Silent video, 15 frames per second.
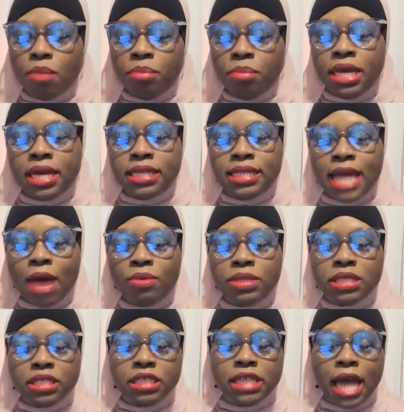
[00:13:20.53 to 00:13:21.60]
because that
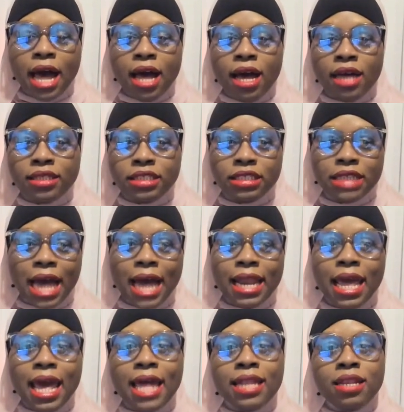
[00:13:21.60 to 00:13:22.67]
was a
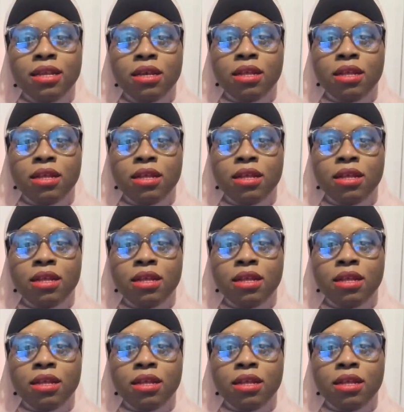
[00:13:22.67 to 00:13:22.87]
shot at